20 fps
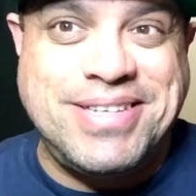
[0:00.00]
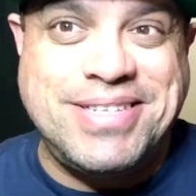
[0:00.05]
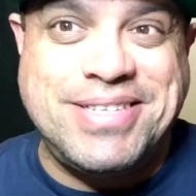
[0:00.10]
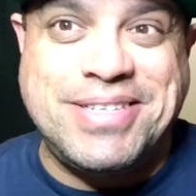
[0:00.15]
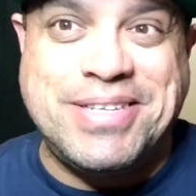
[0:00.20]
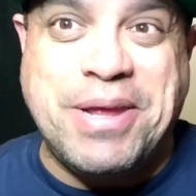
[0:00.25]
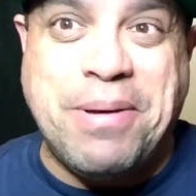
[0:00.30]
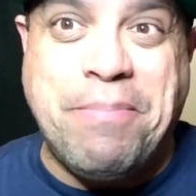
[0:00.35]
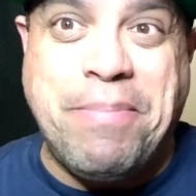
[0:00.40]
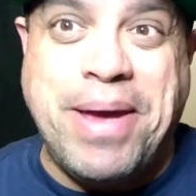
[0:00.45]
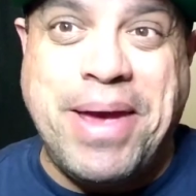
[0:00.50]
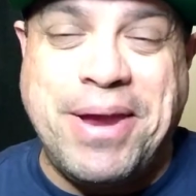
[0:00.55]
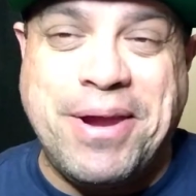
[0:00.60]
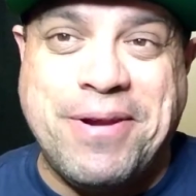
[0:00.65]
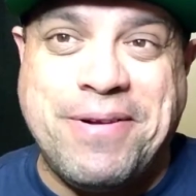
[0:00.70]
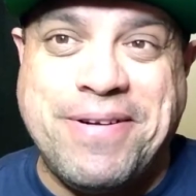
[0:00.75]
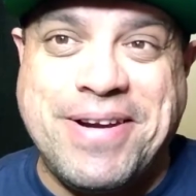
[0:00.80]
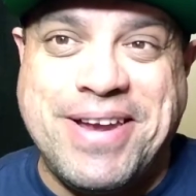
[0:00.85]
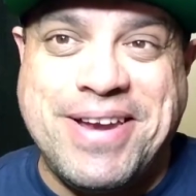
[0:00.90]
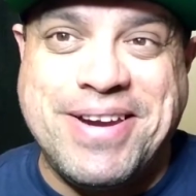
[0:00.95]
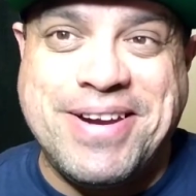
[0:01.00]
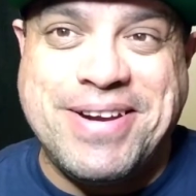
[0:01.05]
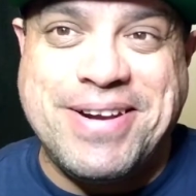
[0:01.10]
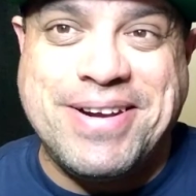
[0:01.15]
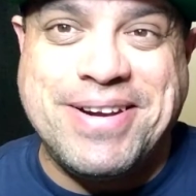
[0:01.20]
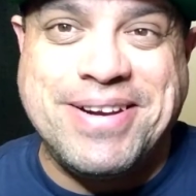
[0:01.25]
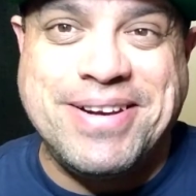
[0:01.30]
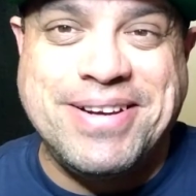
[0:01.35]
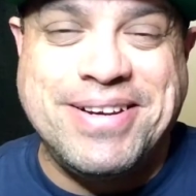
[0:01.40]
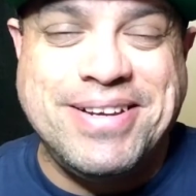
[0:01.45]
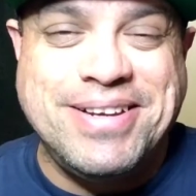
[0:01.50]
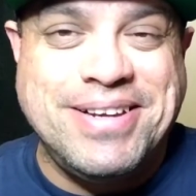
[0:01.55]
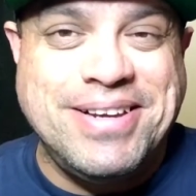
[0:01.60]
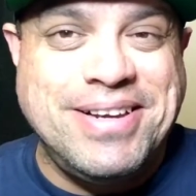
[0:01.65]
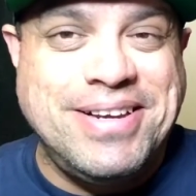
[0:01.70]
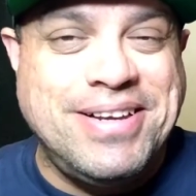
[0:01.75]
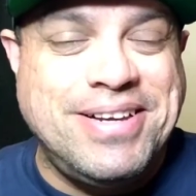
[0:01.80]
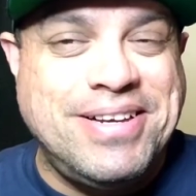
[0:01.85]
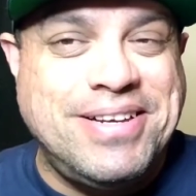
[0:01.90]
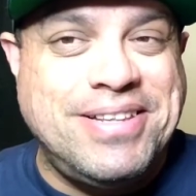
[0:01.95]
this is the banger right here.
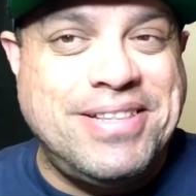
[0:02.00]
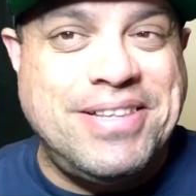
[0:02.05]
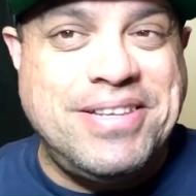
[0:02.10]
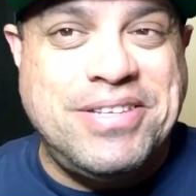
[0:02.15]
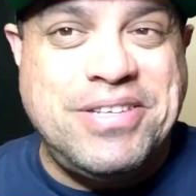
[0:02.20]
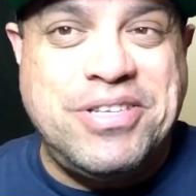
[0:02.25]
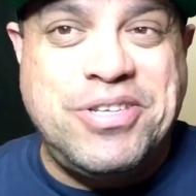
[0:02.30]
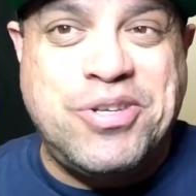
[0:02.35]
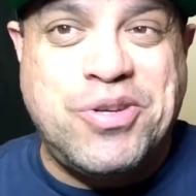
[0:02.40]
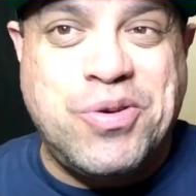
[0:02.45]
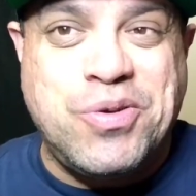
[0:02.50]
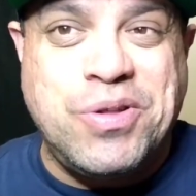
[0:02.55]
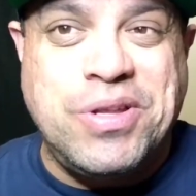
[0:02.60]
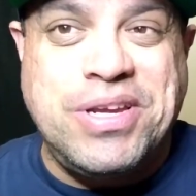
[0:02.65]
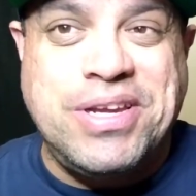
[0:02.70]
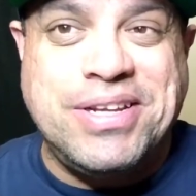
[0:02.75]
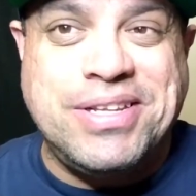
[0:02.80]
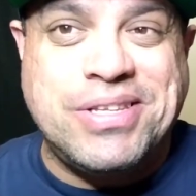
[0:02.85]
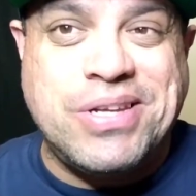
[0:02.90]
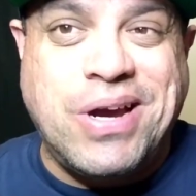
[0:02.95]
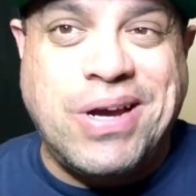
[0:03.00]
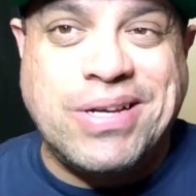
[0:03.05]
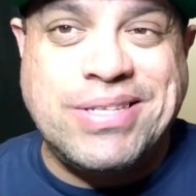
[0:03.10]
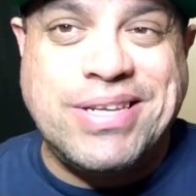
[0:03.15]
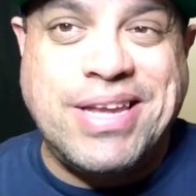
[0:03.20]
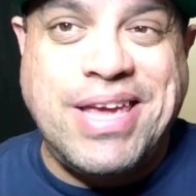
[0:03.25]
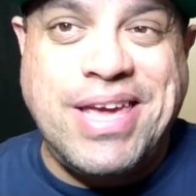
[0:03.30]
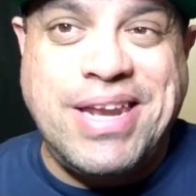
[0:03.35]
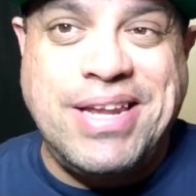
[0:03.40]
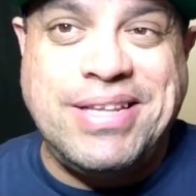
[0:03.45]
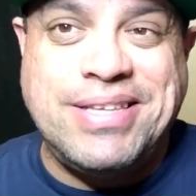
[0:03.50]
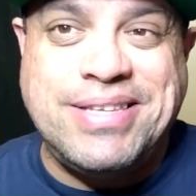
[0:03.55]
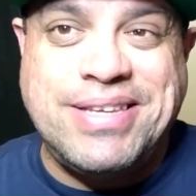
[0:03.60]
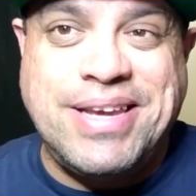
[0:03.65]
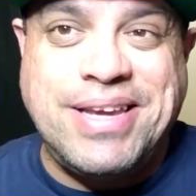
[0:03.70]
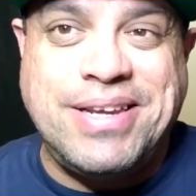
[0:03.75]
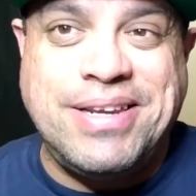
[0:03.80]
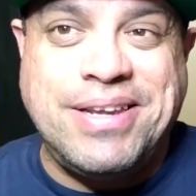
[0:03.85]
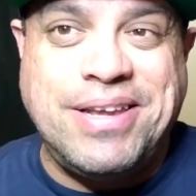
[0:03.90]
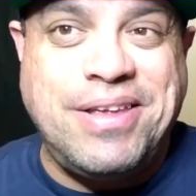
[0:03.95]
This is truly an intoxicating
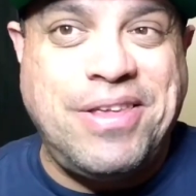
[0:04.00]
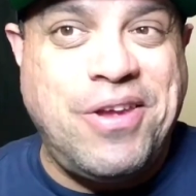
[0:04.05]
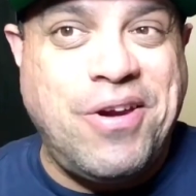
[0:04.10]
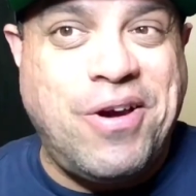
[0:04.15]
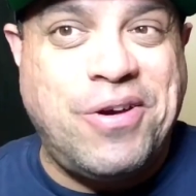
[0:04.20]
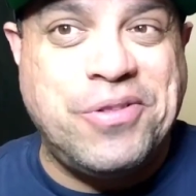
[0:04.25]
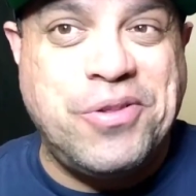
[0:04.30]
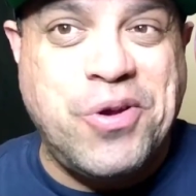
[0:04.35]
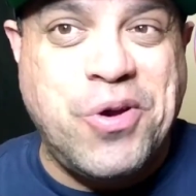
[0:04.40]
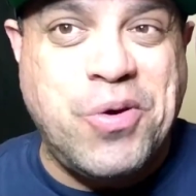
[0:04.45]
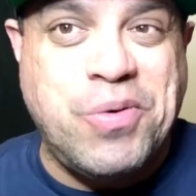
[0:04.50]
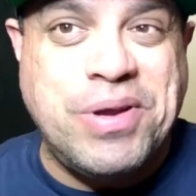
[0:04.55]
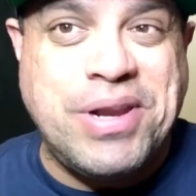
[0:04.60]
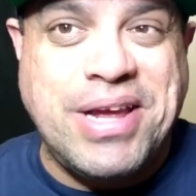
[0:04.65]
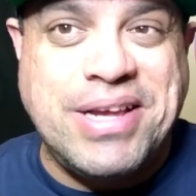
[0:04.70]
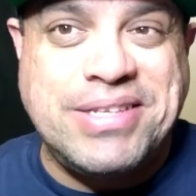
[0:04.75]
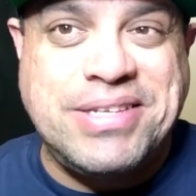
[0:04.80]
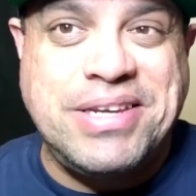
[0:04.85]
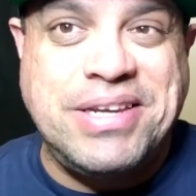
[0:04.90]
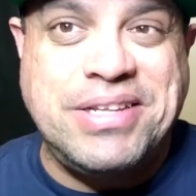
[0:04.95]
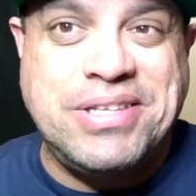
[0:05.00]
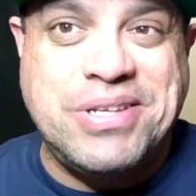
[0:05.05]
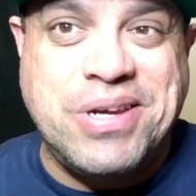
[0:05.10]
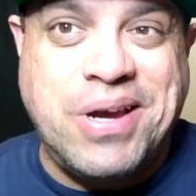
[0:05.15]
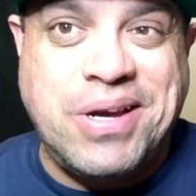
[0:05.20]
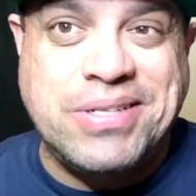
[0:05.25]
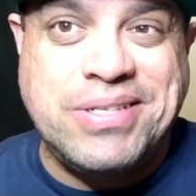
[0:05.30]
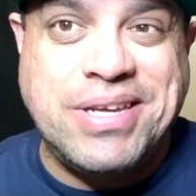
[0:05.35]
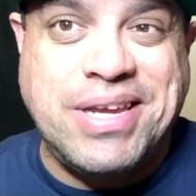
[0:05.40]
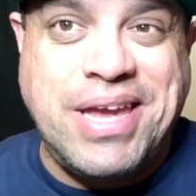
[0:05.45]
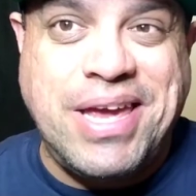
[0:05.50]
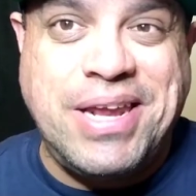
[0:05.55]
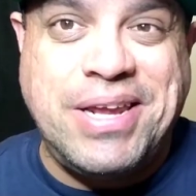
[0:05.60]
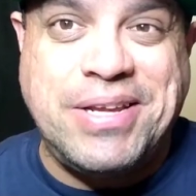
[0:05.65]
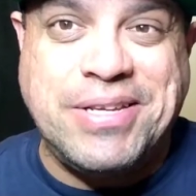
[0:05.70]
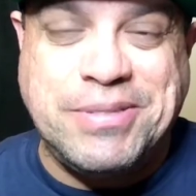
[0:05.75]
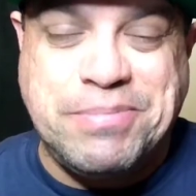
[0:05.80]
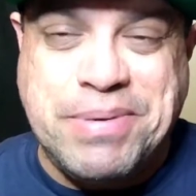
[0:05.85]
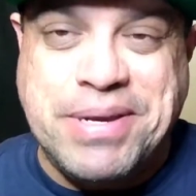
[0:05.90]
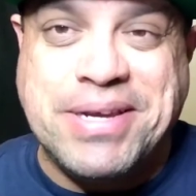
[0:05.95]
scent, and y'all know when I say
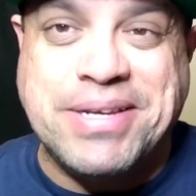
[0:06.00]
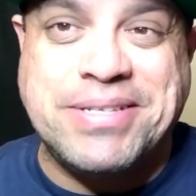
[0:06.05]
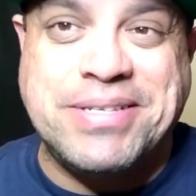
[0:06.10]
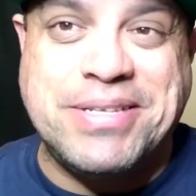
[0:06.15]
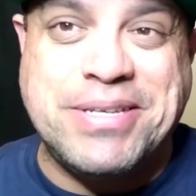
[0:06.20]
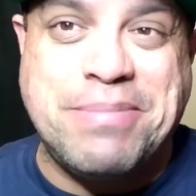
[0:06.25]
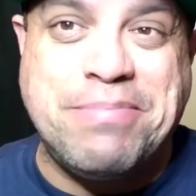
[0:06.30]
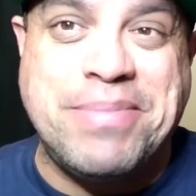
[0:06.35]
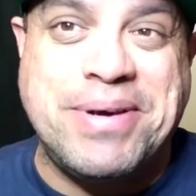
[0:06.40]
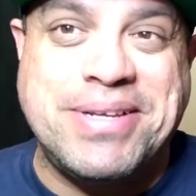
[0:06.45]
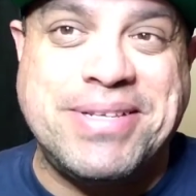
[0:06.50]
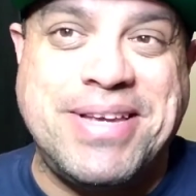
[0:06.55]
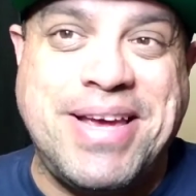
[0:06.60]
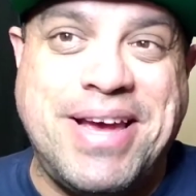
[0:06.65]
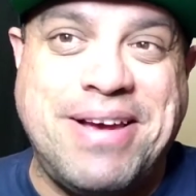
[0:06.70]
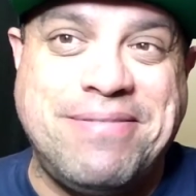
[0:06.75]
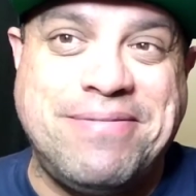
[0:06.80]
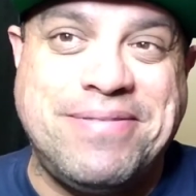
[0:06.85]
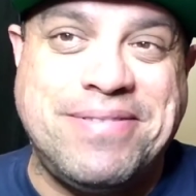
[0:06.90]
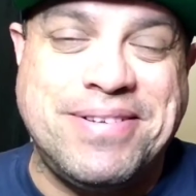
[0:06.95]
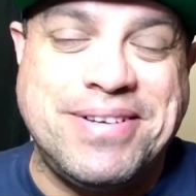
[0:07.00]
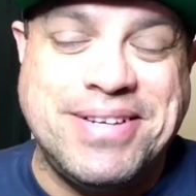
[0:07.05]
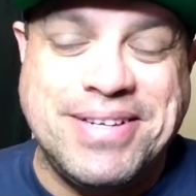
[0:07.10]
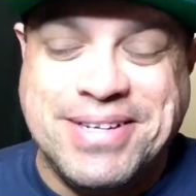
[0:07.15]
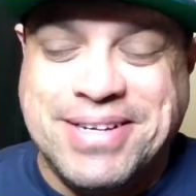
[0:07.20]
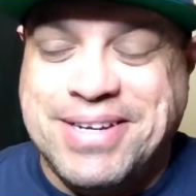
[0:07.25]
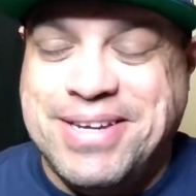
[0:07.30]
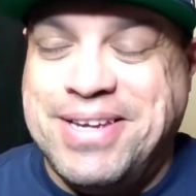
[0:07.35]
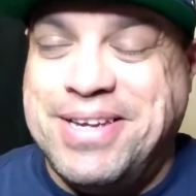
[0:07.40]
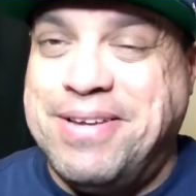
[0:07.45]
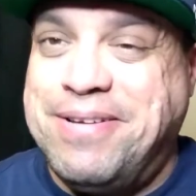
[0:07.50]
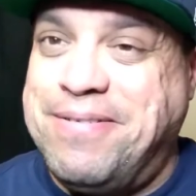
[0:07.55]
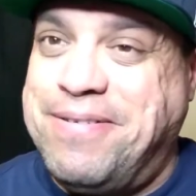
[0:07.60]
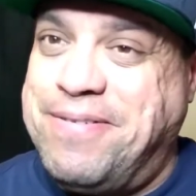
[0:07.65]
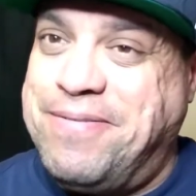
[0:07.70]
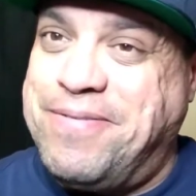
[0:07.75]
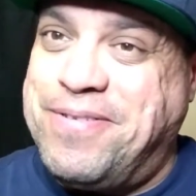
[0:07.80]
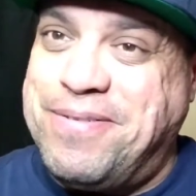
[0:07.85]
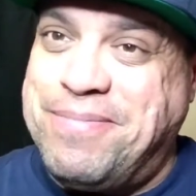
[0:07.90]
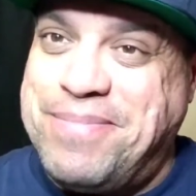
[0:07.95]
intoxicating, it's because it's a must-have
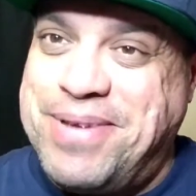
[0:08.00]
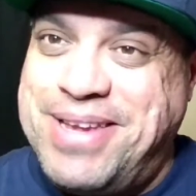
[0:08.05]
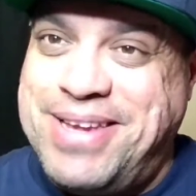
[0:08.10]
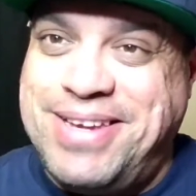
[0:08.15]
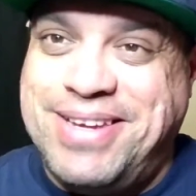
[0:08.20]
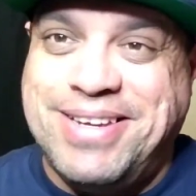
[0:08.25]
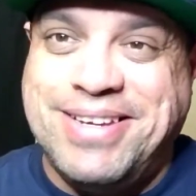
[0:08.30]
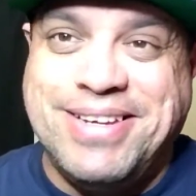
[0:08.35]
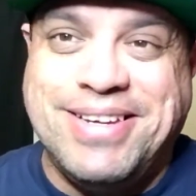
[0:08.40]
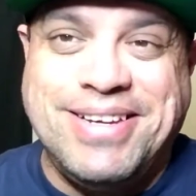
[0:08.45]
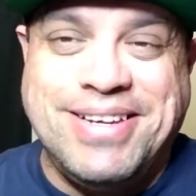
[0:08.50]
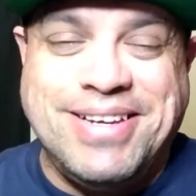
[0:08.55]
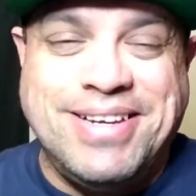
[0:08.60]
for me,